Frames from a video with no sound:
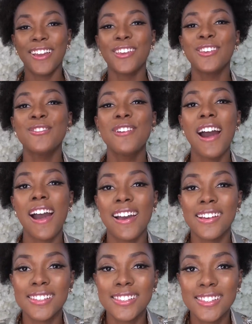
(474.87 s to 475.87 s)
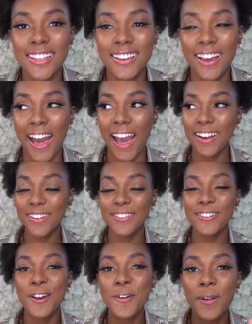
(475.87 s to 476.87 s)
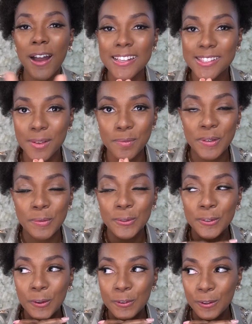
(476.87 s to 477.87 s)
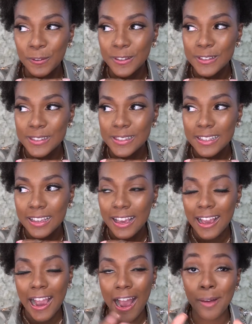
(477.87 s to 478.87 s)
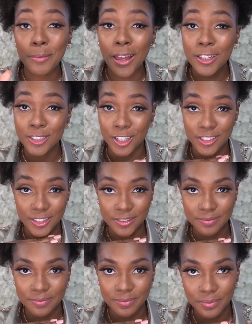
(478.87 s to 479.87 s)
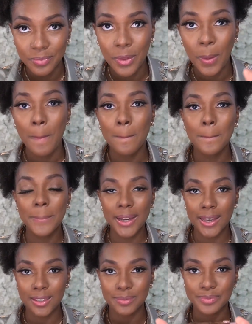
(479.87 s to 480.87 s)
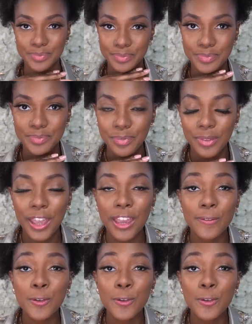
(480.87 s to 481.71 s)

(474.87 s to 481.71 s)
You guys, I don't know why some people don't know this. I'm not judging. But if